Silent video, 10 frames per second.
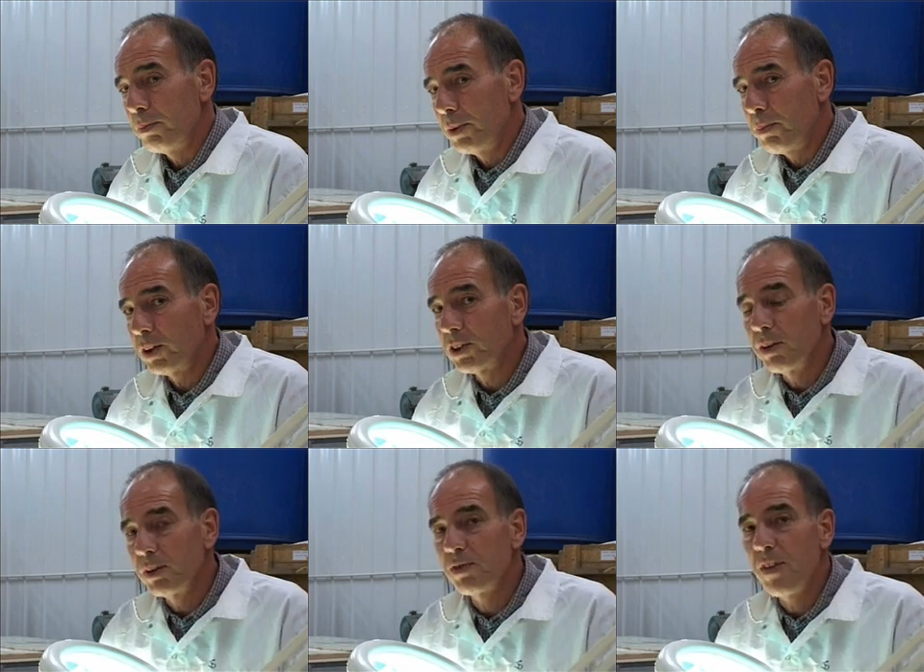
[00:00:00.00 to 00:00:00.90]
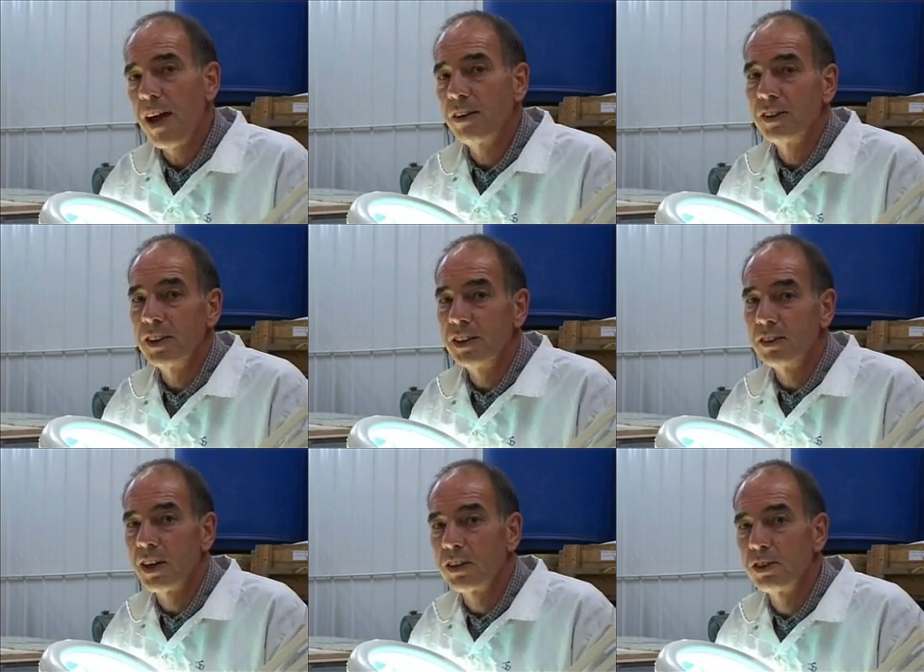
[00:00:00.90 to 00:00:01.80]
The pottery was founded
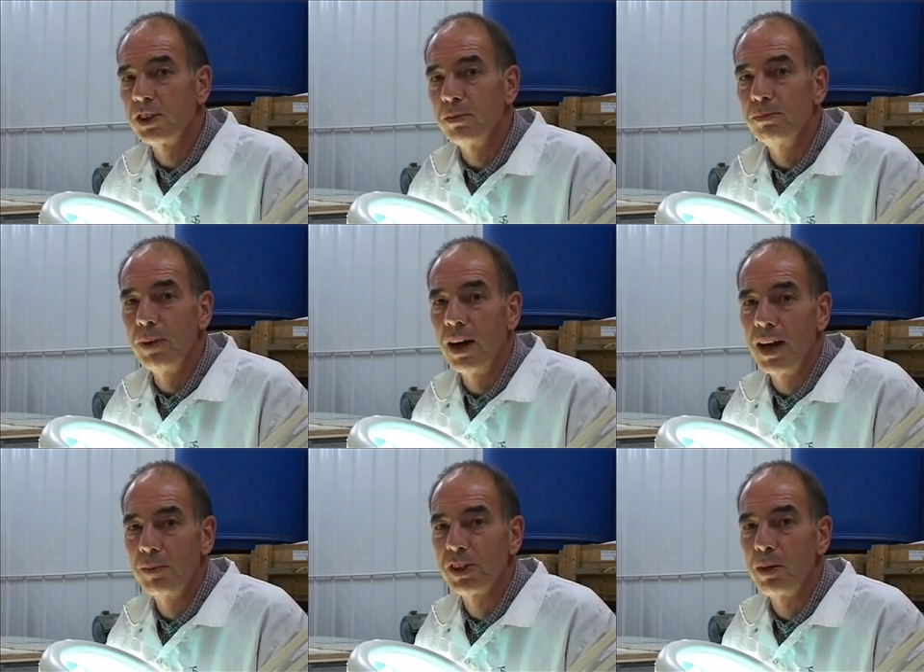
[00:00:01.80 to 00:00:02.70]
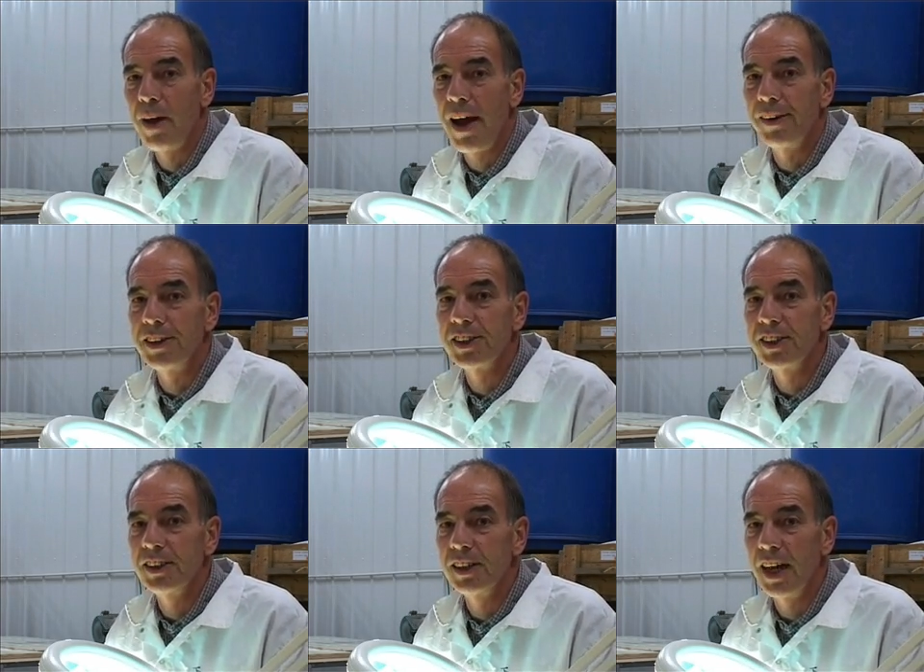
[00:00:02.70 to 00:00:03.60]
at Wrecclesham by Absalom Harris
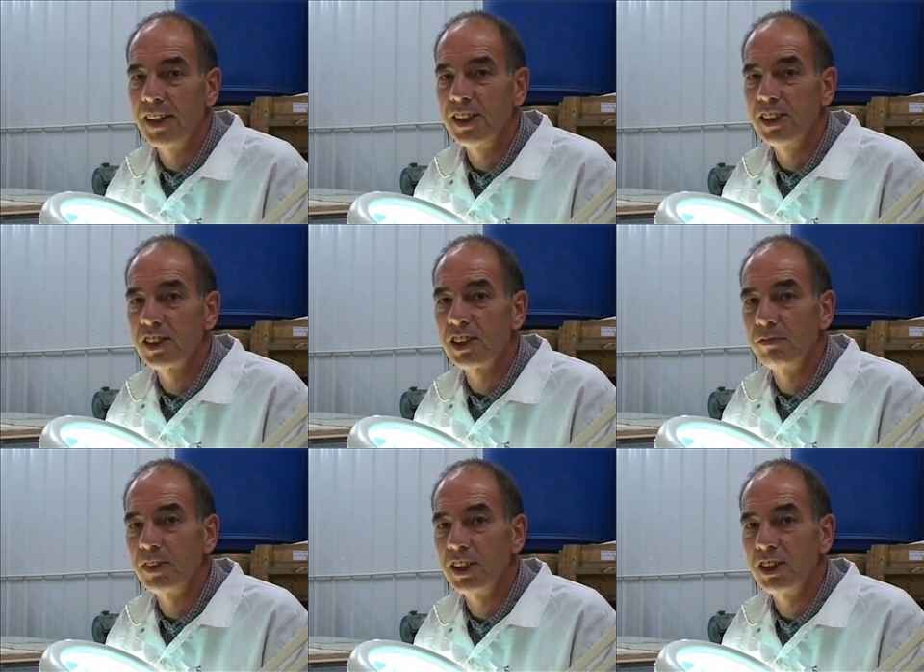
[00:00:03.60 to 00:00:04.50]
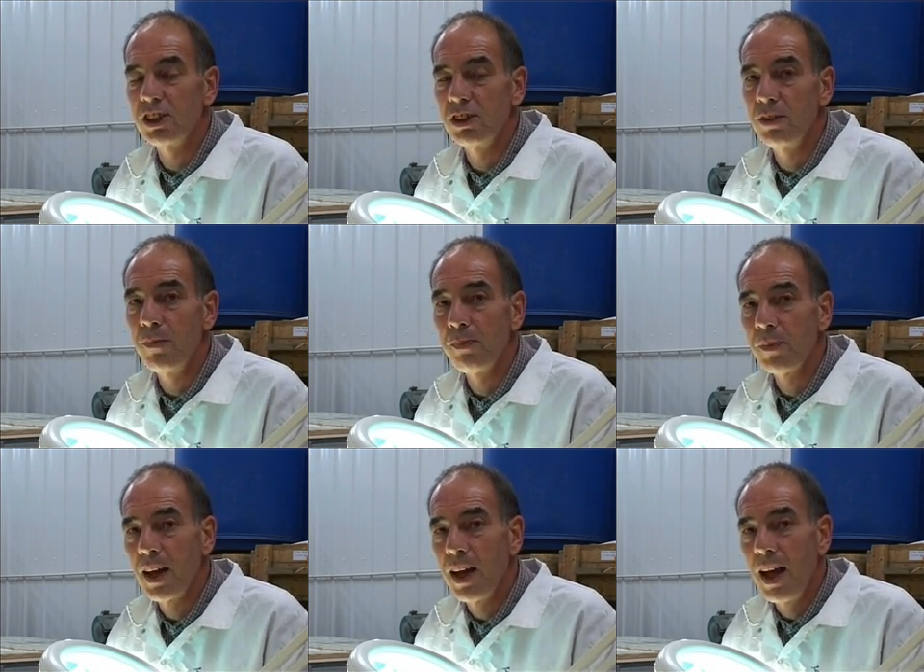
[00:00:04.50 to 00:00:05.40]
in 1872,
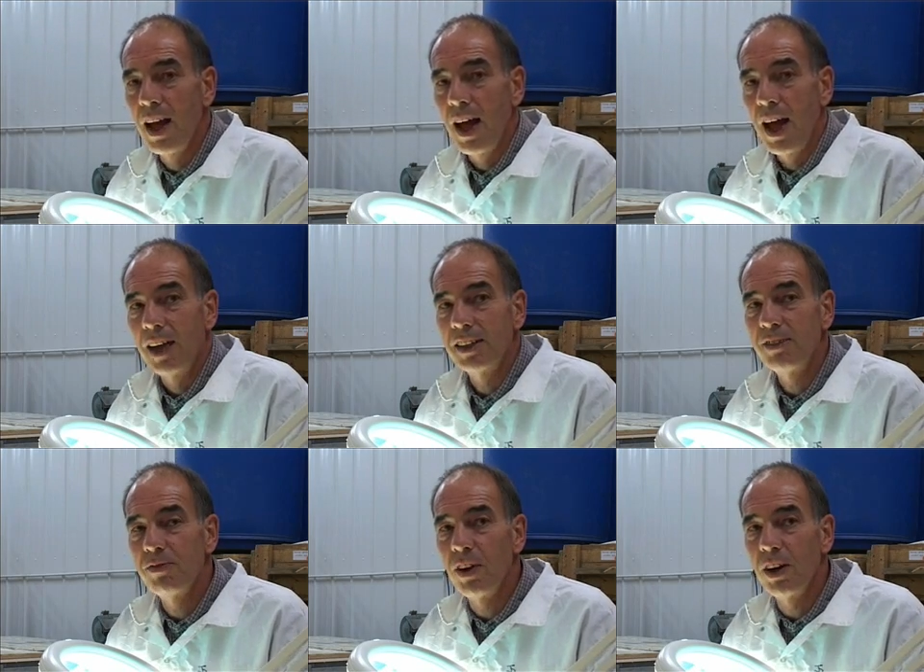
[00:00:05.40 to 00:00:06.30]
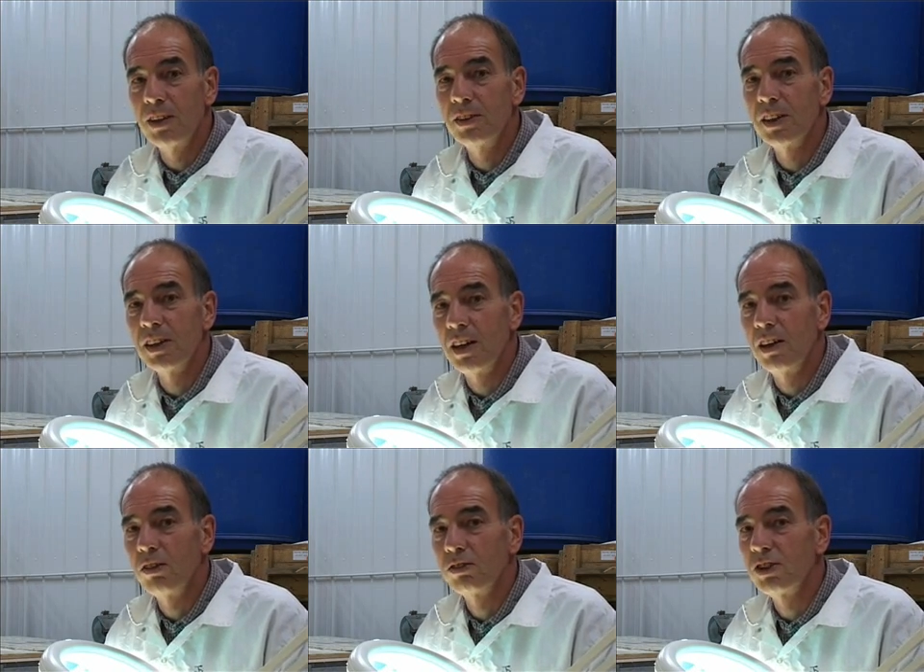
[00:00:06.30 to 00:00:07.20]
and he followed a
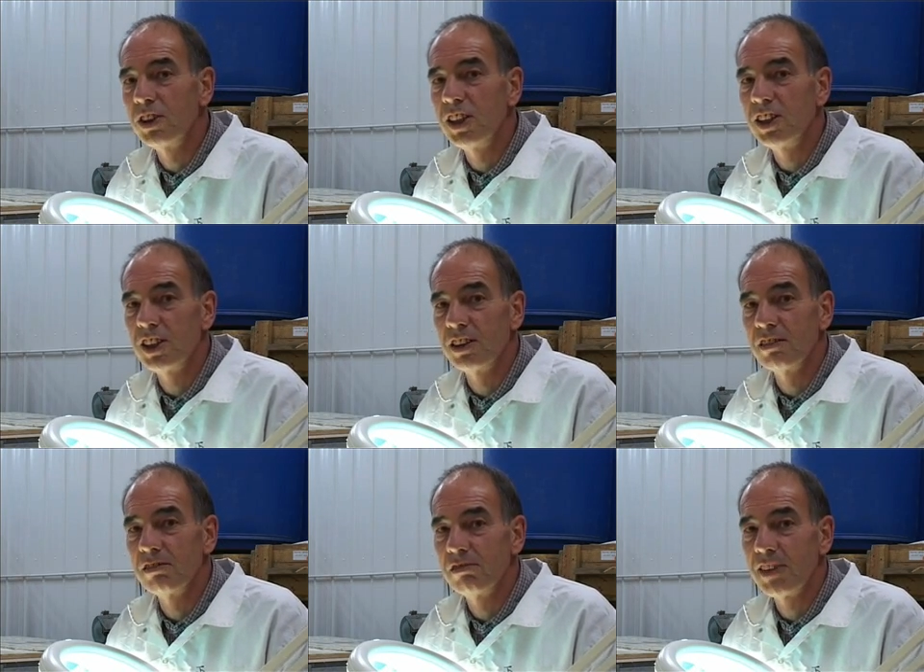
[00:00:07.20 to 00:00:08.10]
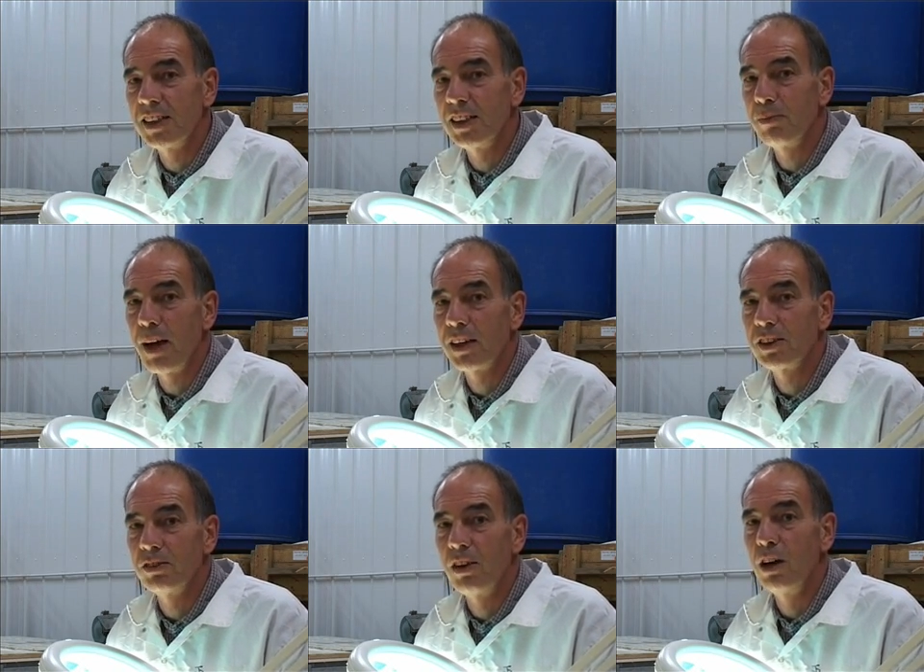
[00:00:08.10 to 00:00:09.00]
long tradition dating back
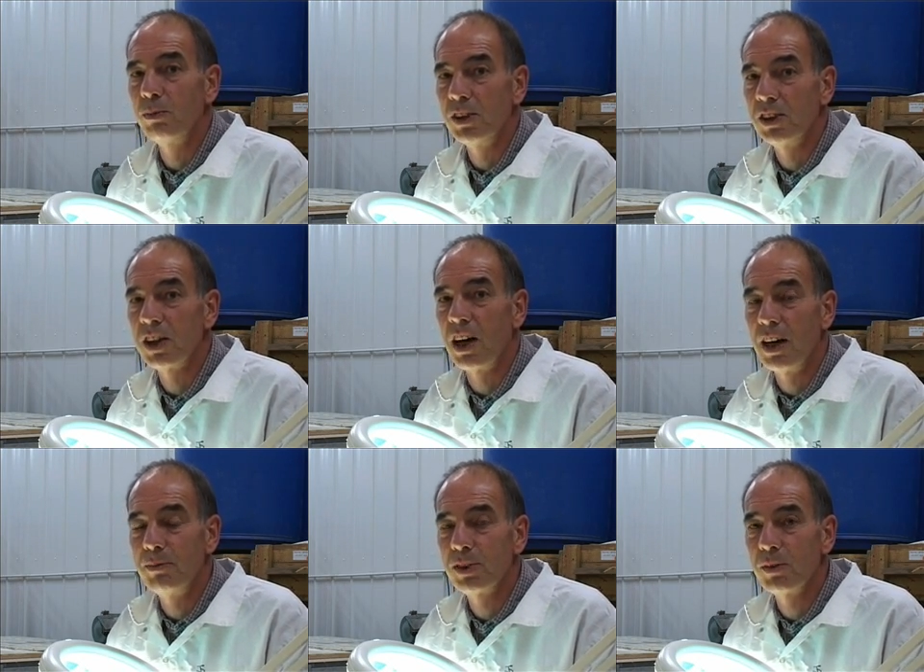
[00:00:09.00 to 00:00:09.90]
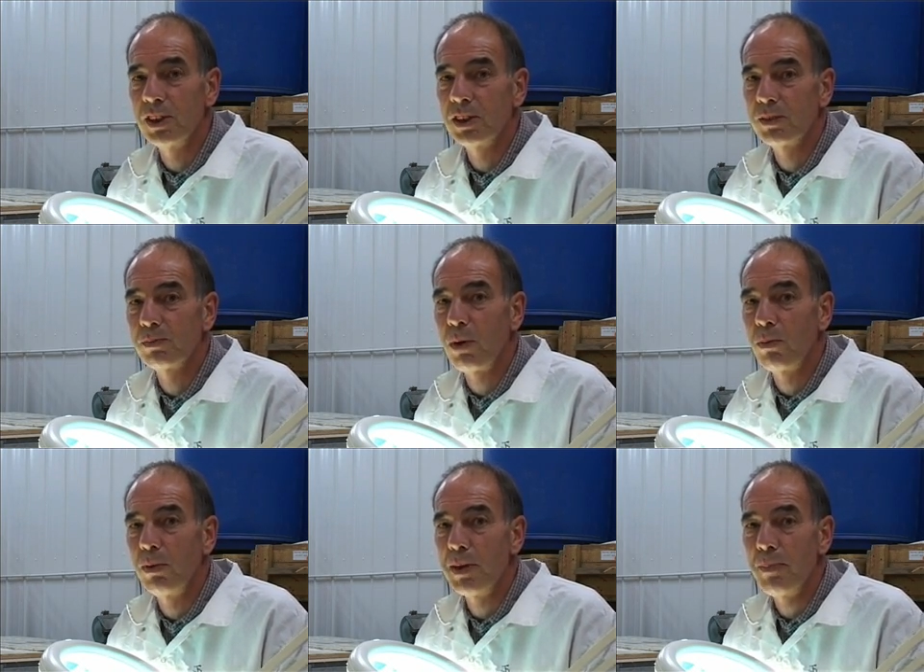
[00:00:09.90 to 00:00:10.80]
to Roman times, which
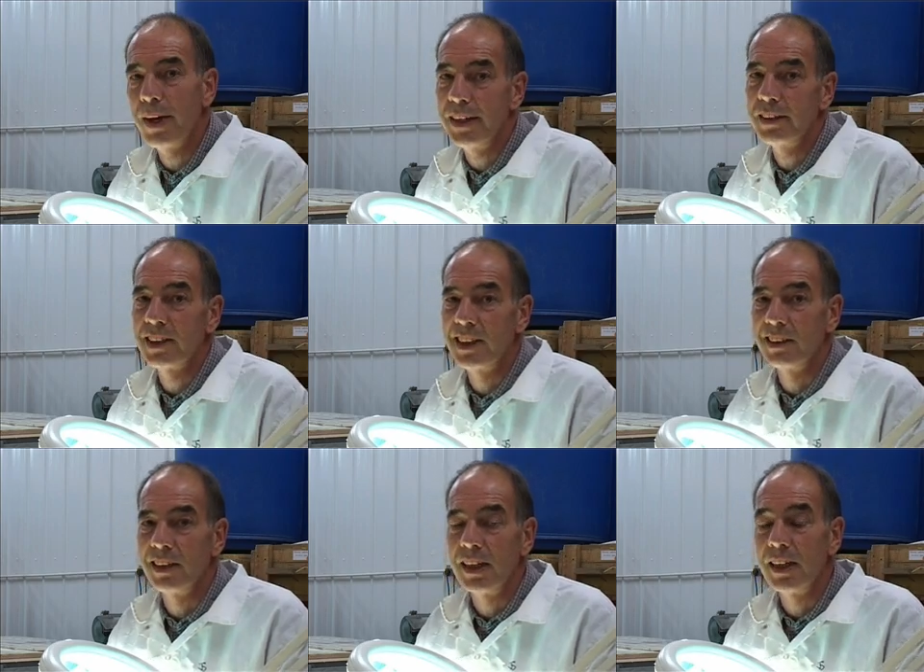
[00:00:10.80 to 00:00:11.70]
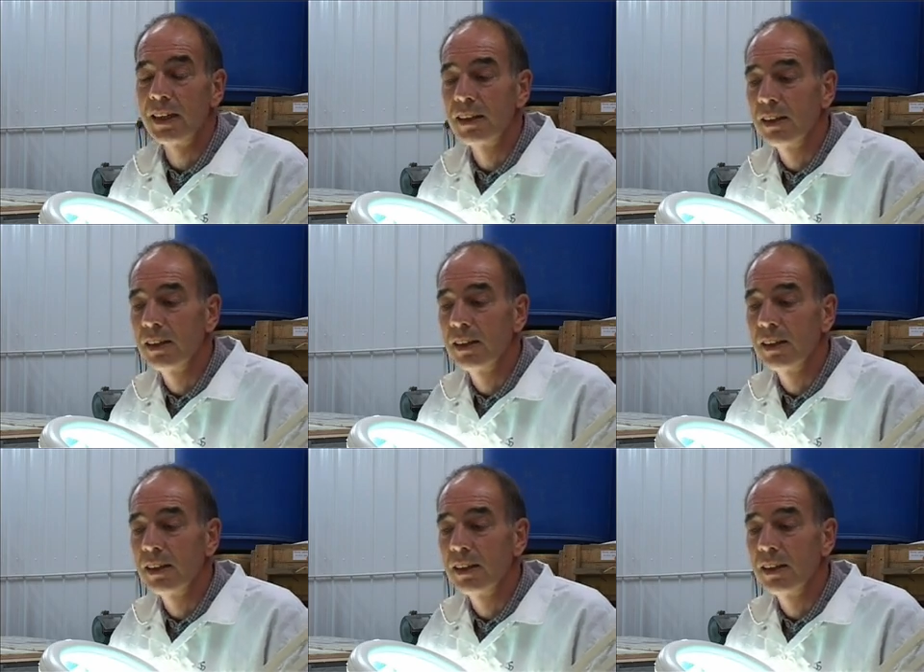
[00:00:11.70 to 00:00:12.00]
probably peaked in